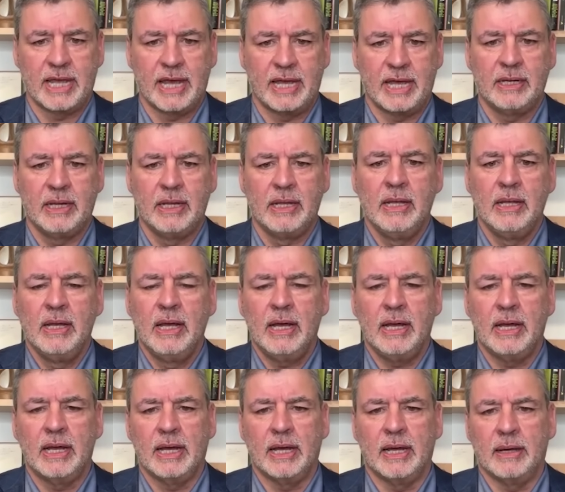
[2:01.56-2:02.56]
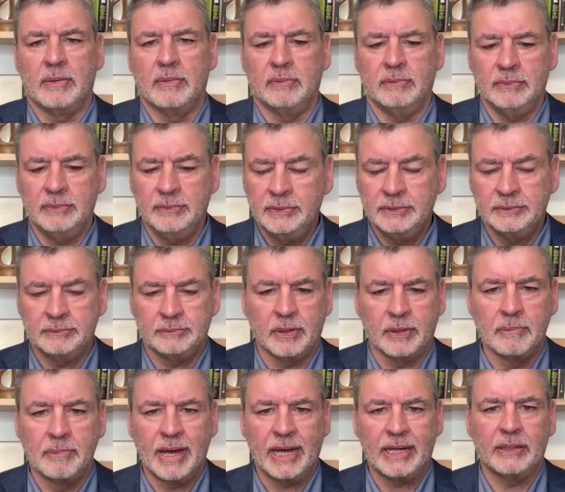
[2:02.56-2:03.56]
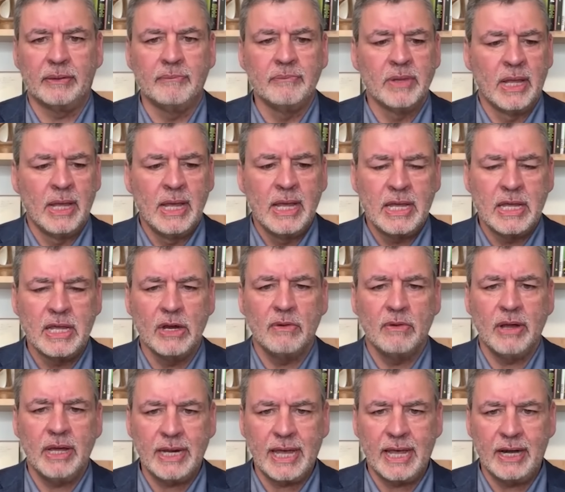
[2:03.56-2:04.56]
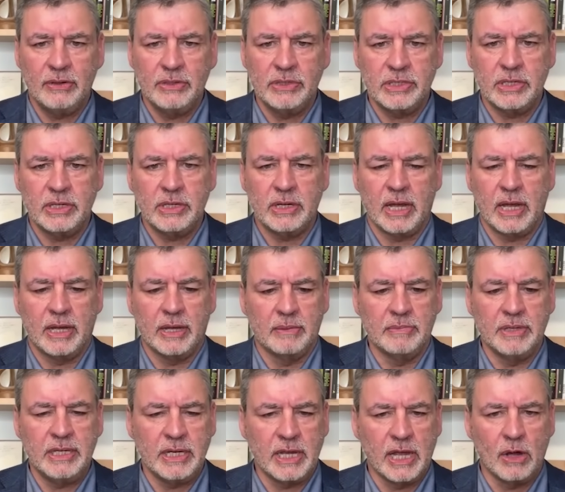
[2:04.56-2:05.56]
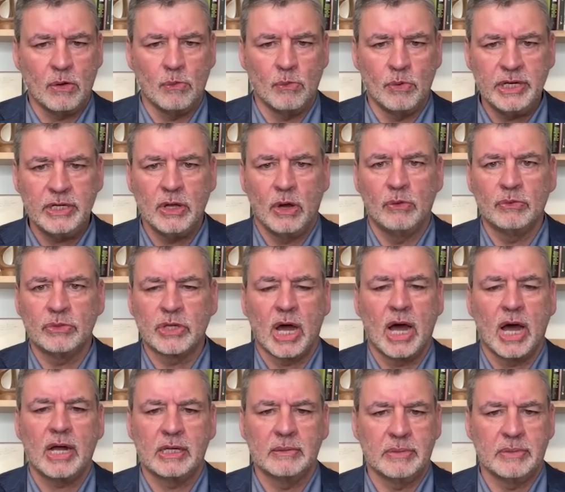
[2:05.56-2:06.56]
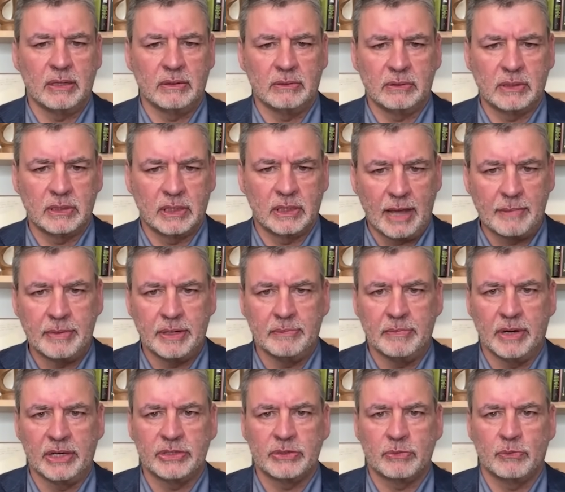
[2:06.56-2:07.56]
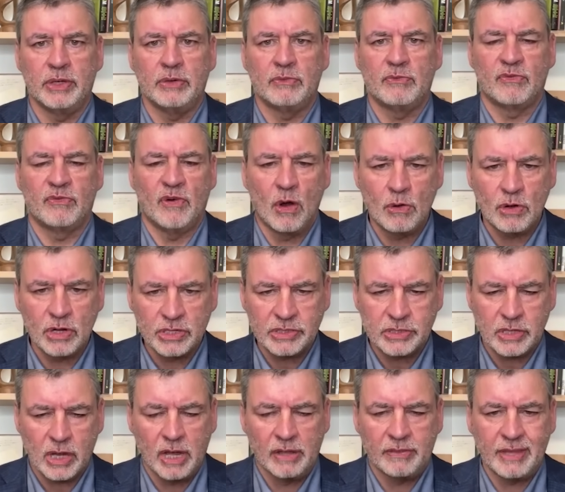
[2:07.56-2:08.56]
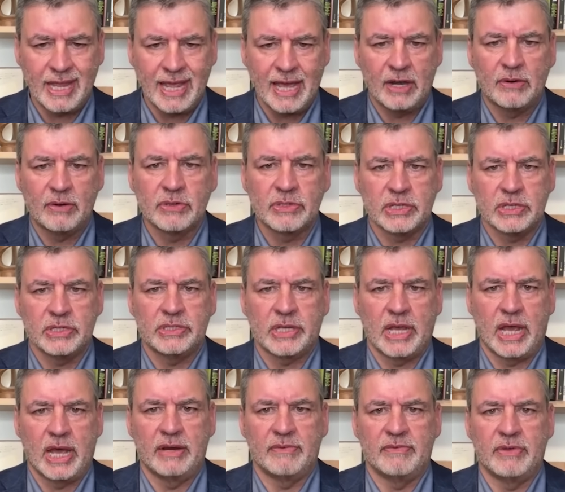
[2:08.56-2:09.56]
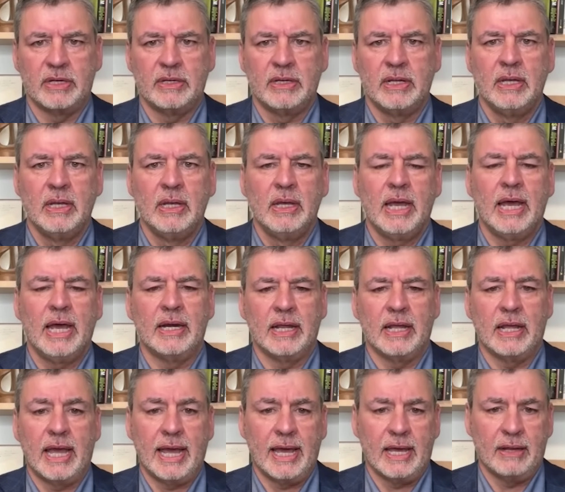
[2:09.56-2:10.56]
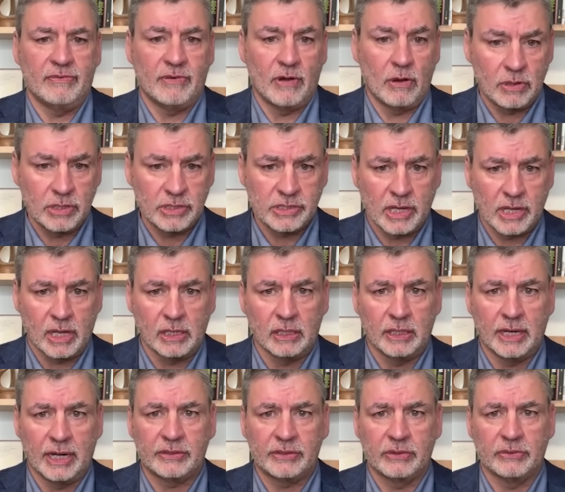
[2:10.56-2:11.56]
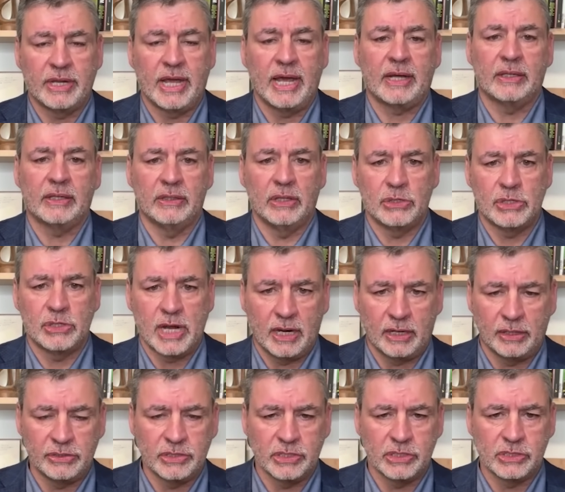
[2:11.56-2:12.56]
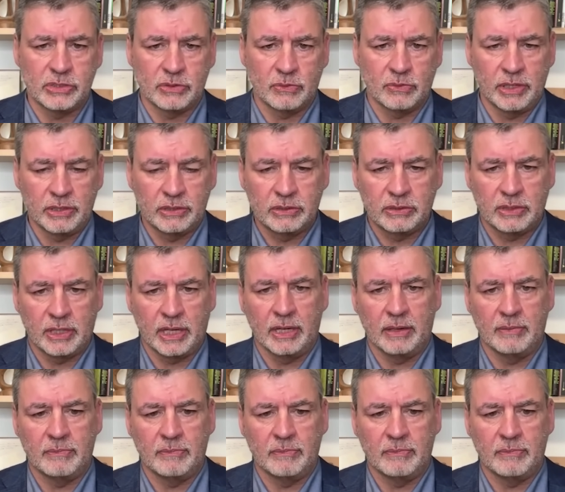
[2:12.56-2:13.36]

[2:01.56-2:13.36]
that. But here at Energy Media, we don't talk about climate much. We focus on the energy side of it, and focus on electrotech and the challenges with